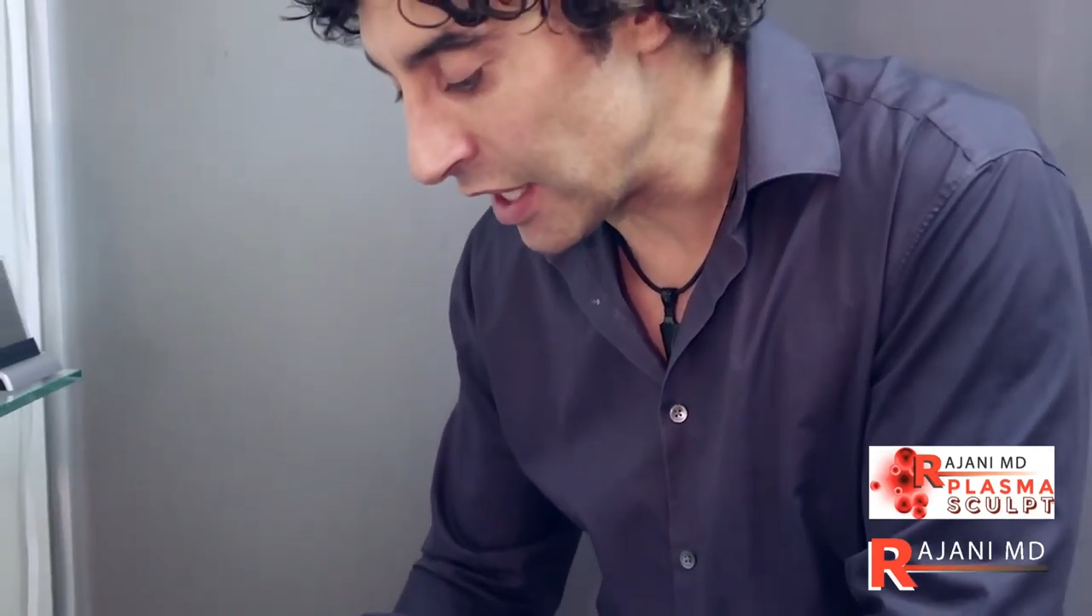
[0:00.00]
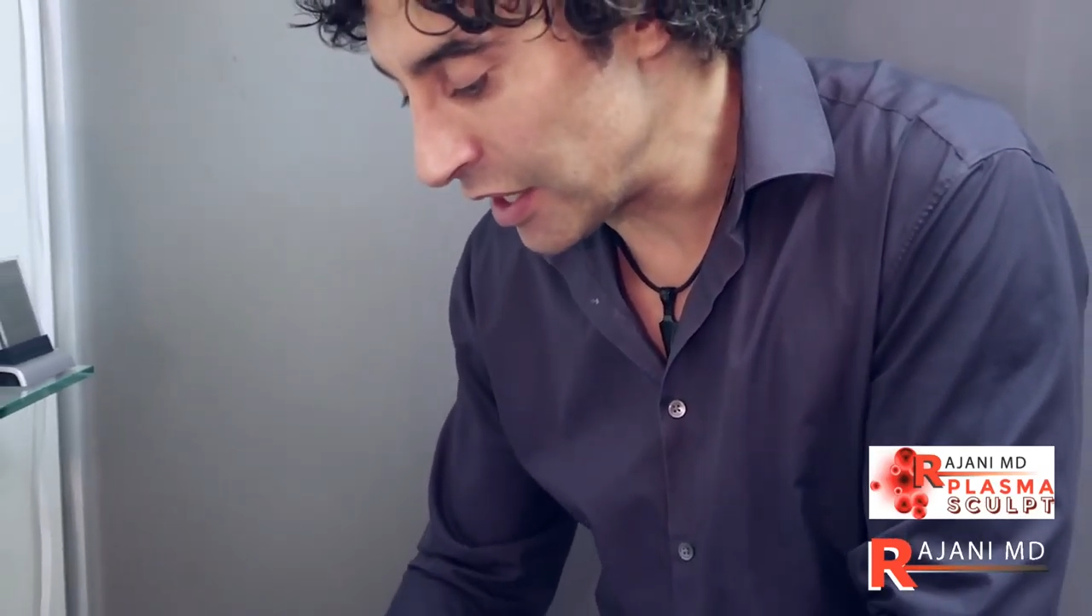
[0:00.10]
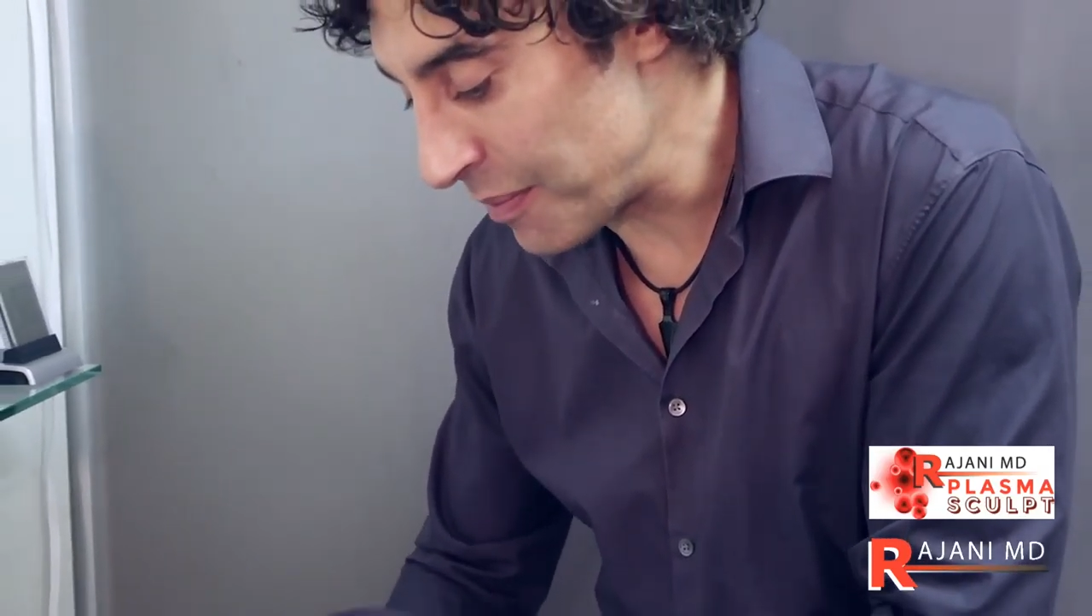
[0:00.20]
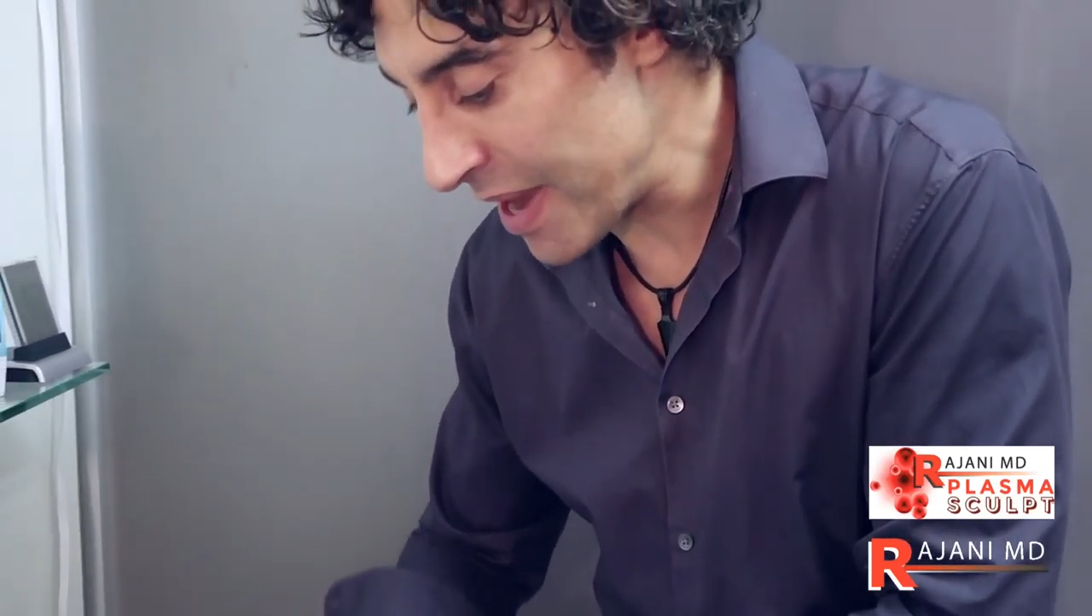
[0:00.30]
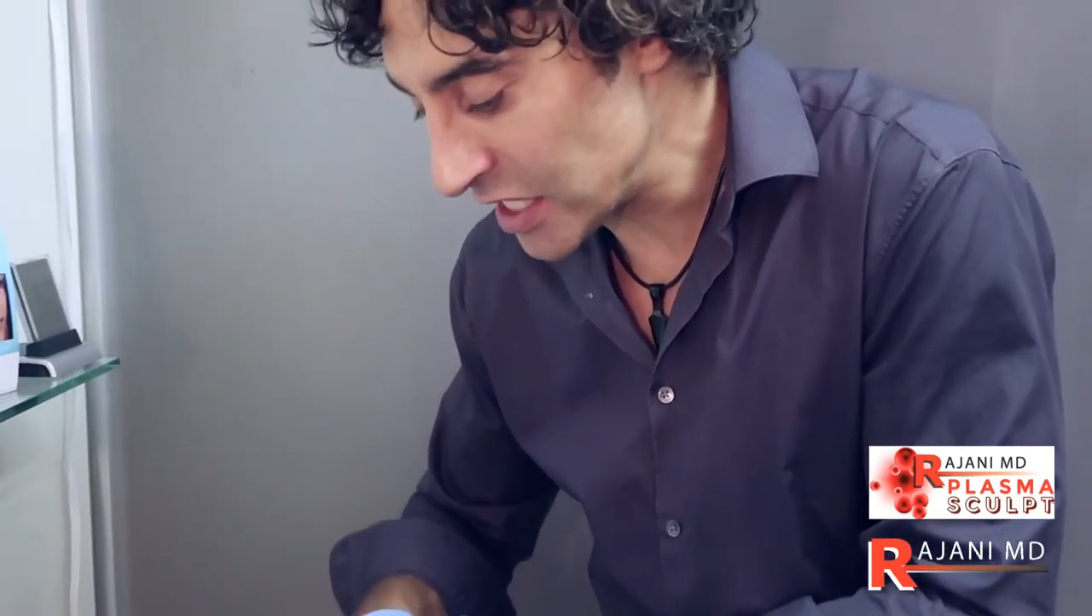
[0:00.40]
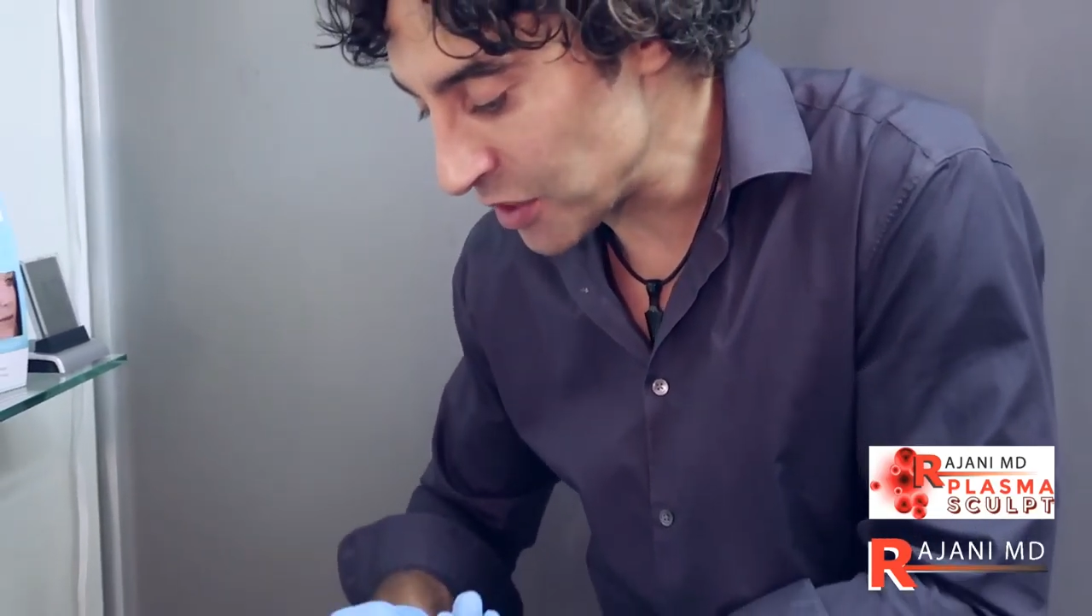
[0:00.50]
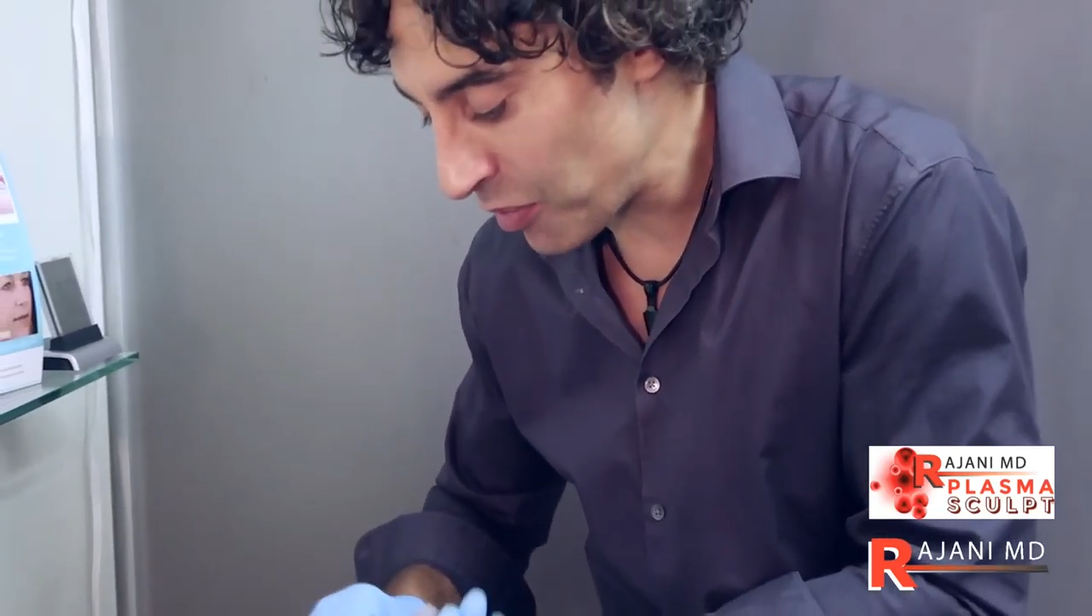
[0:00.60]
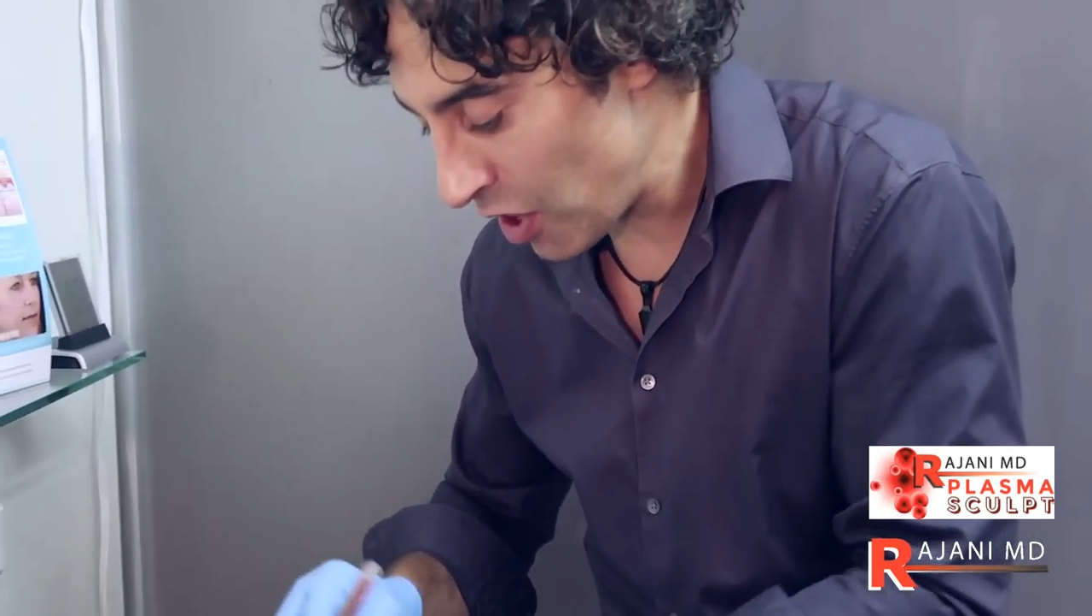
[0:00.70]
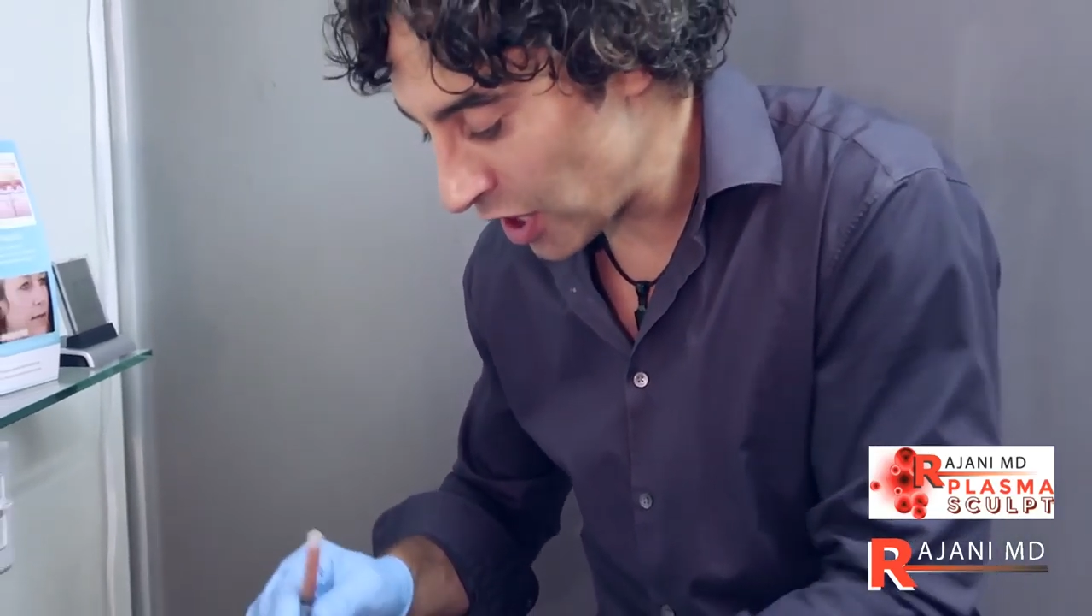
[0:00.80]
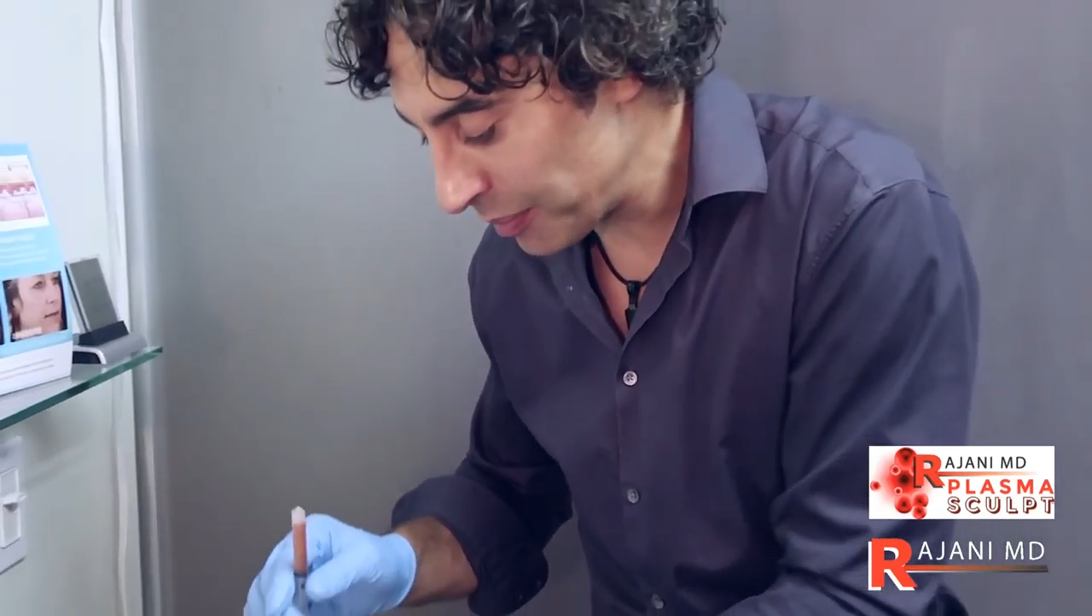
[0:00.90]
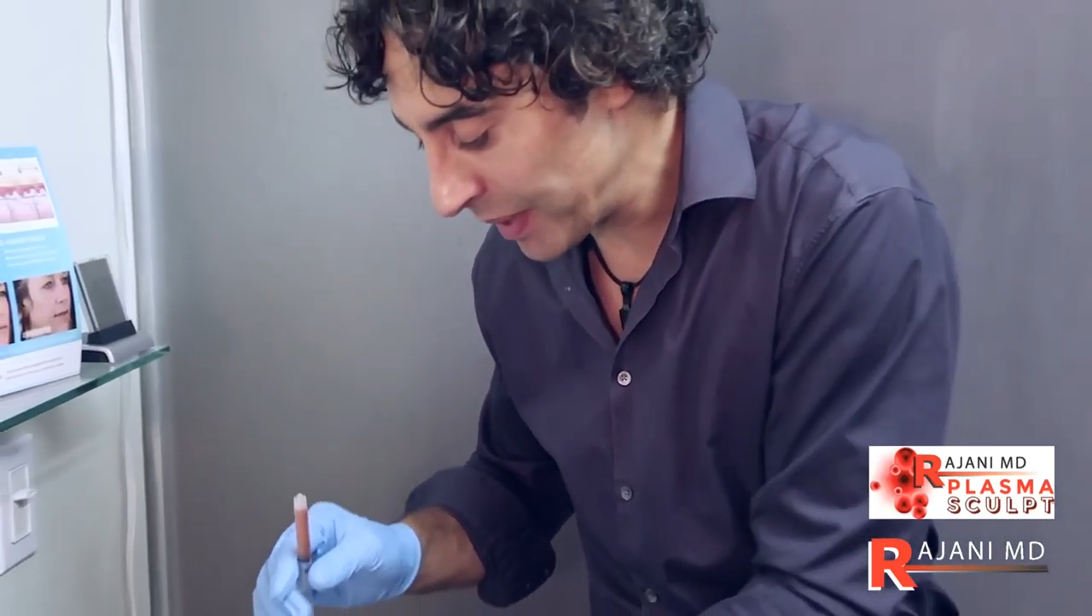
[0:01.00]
an amazing product